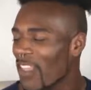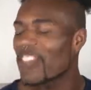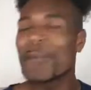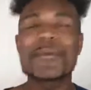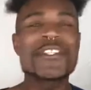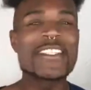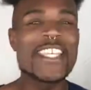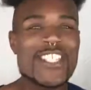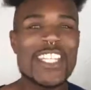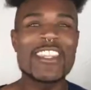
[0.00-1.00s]
the
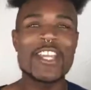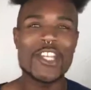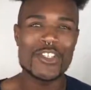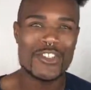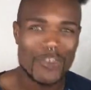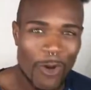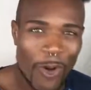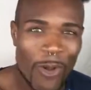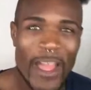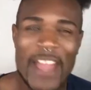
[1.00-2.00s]
precision, the
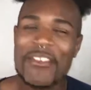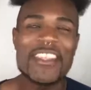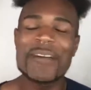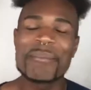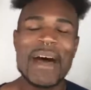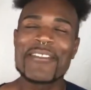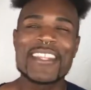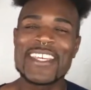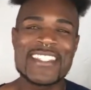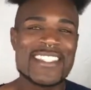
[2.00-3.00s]
control, everything about
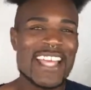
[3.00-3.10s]
this.